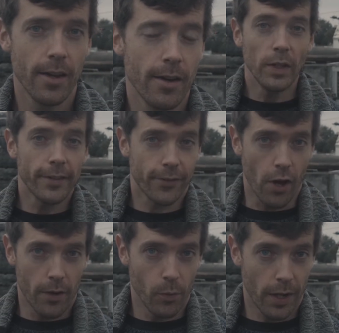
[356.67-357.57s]
One last
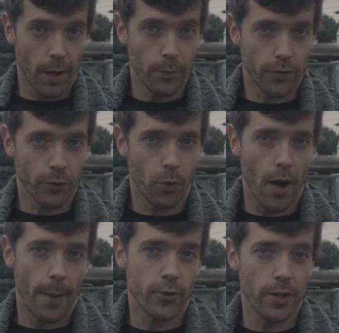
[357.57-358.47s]
thought when it comes to tour
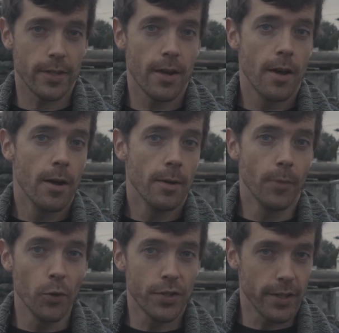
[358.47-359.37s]
options.
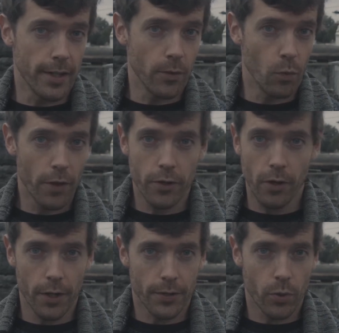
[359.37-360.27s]
Mostly, whether you're
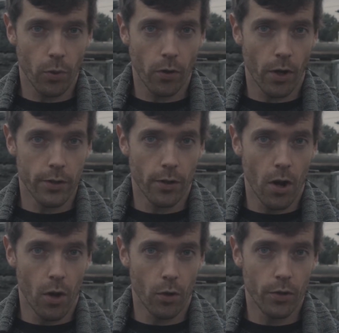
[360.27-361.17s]
on a tour or on your
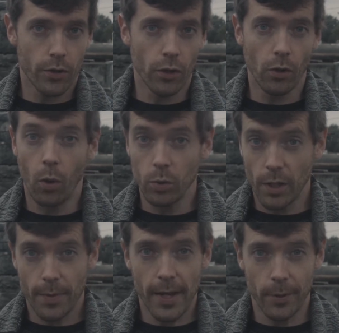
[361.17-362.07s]
own, you'll
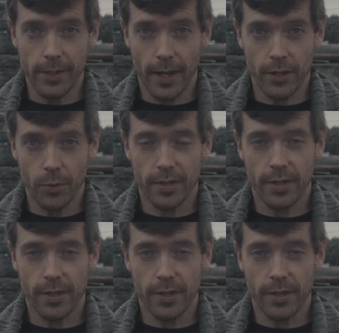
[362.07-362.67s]
only be able to get into a